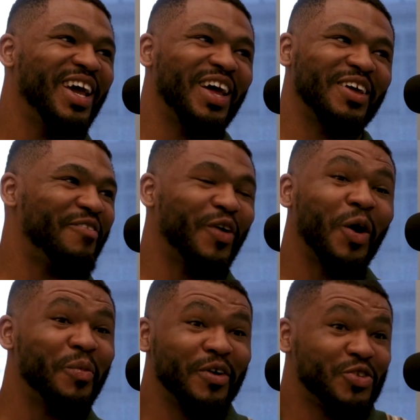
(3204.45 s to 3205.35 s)
like
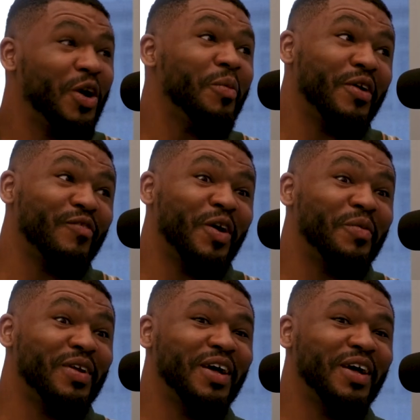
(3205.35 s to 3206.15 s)
a strawberry farmer.